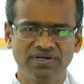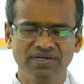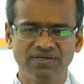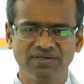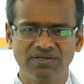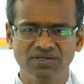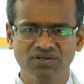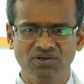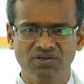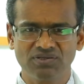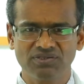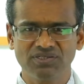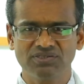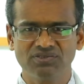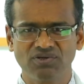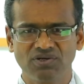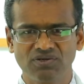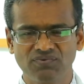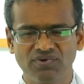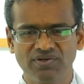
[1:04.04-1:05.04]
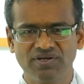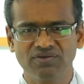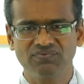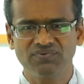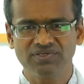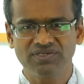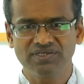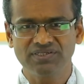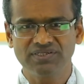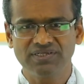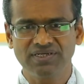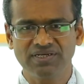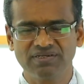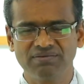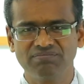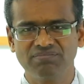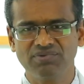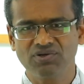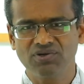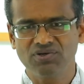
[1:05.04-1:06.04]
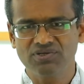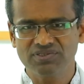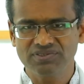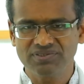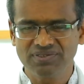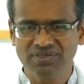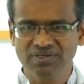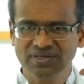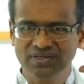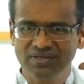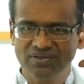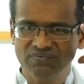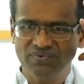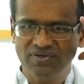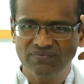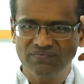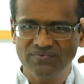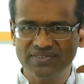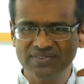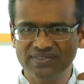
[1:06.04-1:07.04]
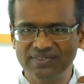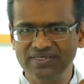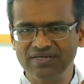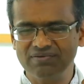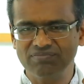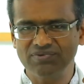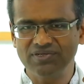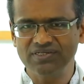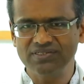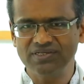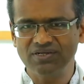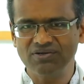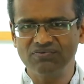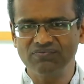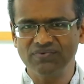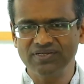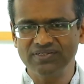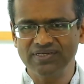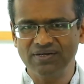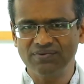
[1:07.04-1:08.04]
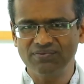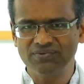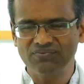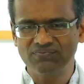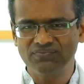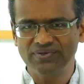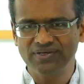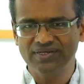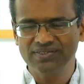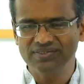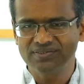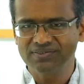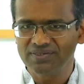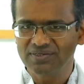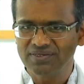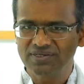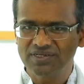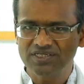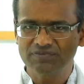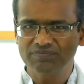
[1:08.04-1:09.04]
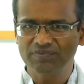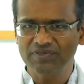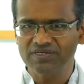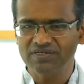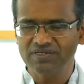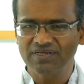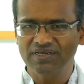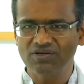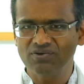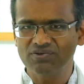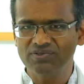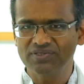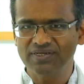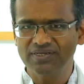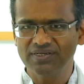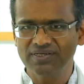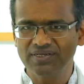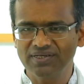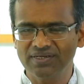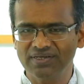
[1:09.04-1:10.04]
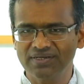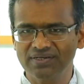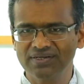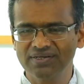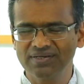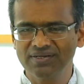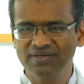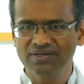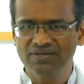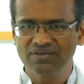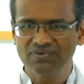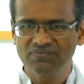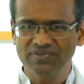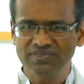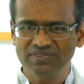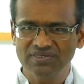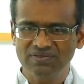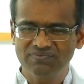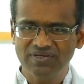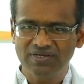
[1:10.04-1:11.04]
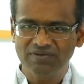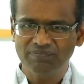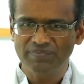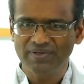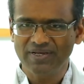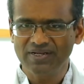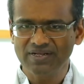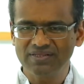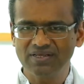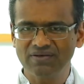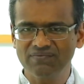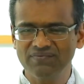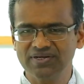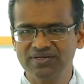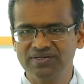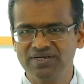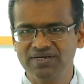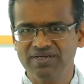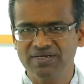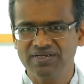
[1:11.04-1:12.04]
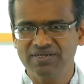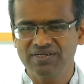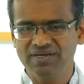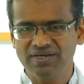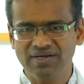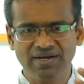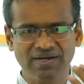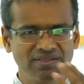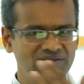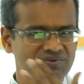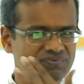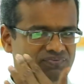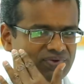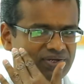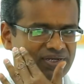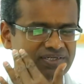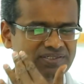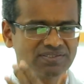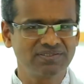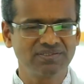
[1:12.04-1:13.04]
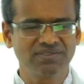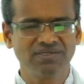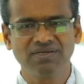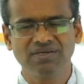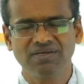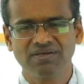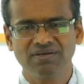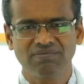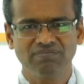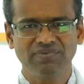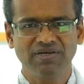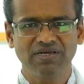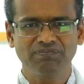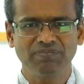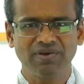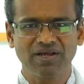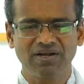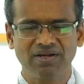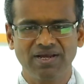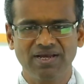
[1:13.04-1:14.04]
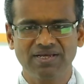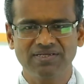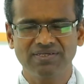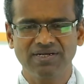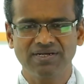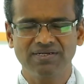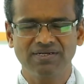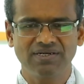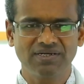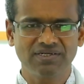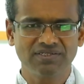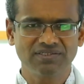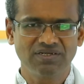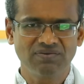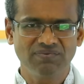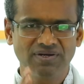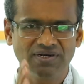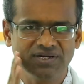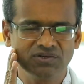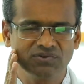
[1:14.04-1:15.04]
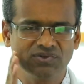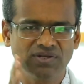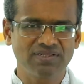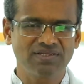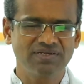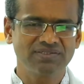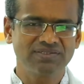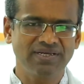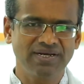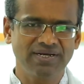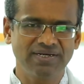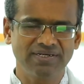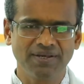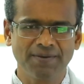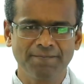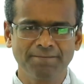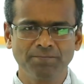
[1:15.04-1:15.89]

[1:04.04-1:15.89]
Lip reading: a neurologist or for a physician, because when we see a blister on one side of the face, especially around the ear, with severe pain in the affected area and the face being paralyzed and it is deviating to the other side,